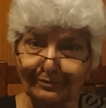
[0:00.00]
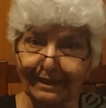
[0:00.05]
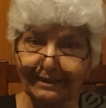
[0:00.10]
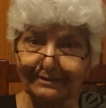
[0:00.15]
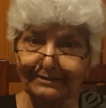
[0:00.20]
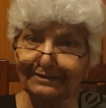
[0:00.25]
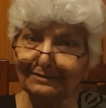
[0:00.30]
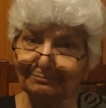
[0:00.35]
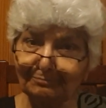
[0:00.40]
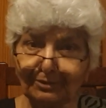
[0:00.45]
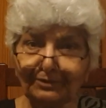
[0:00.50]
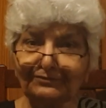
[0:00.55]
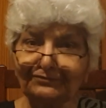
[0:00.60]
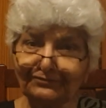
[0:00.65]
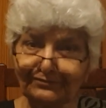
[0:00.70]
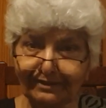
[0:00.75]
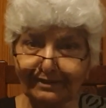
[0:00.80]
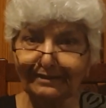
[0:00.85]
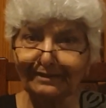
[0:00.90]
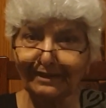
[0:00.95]
I keep on
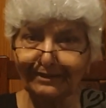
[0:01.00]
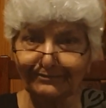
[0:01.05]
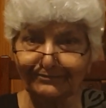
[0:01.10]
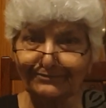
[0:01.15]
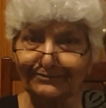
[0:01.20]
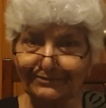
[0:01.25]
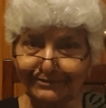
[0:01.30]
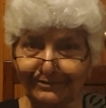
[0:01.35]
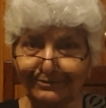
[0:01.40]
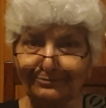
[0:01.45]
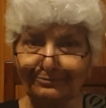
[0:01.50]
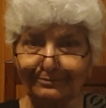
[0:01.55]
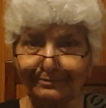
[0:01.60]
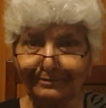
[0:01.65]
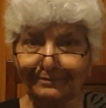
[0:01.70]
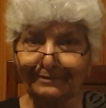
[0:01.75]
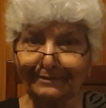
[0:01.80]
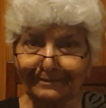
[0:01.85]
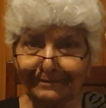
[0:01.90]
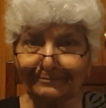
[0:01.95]
saying I'll see you
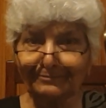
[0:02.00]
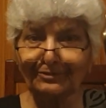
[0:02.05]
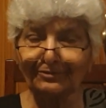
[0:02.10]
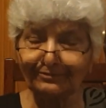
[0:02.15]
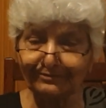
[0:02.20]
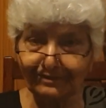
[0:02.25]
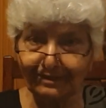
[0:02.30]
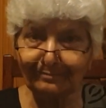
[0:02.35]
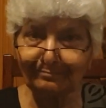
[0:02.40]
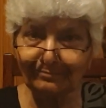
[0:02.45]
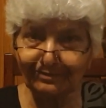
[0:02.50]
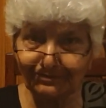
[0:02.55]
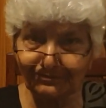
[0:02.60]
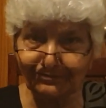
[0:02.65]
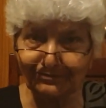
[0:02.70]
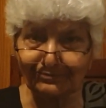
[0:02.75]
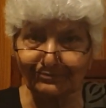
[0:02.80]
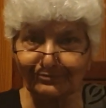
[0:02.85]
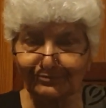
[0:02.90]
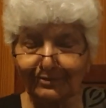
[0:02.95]
because I miss you.